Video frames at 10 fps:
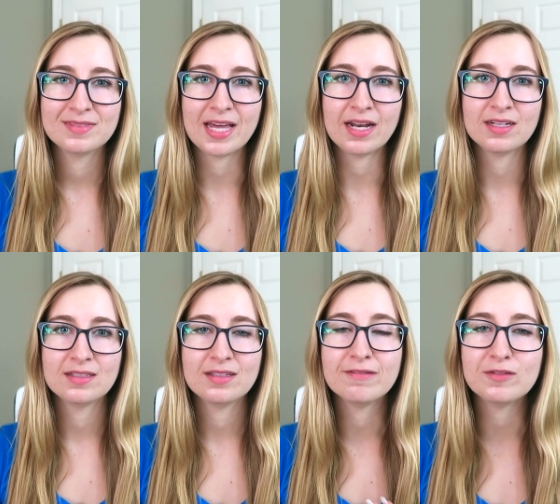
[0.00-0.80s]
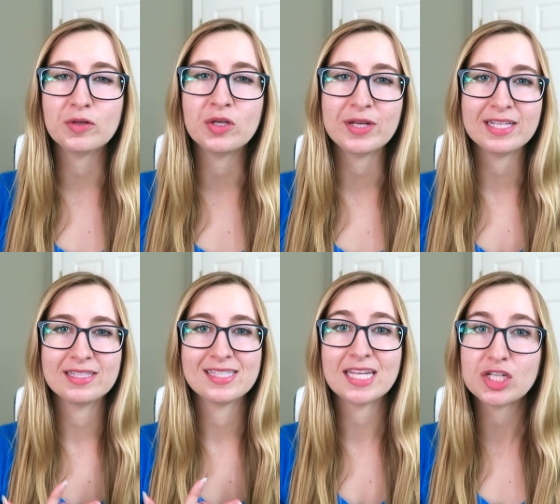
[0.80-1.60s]
that the food you
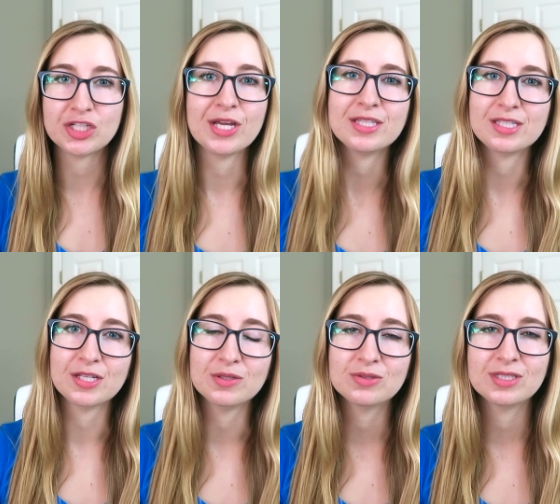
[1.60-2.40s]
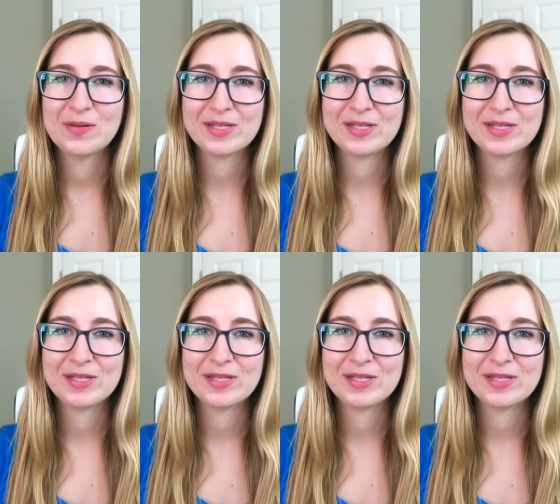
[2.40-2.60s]
eat satiates you.